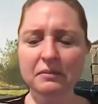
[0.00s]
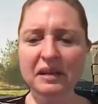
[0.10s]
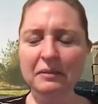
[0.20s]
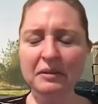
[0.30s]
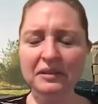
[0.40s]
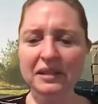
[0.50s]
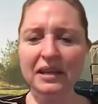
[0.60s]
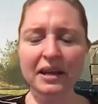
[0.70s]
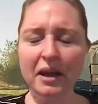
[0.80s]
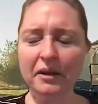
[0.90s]
been able to
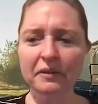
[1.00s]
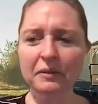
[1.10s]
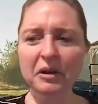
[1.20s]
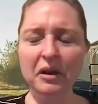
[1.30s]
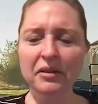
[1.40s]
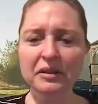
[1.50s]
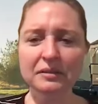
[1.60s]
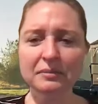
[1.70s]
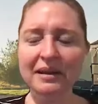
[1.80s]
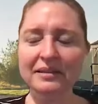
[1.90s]
get it out of him in all
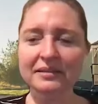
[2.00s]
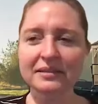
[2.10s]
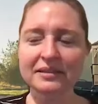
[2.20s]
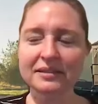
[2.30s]
these months.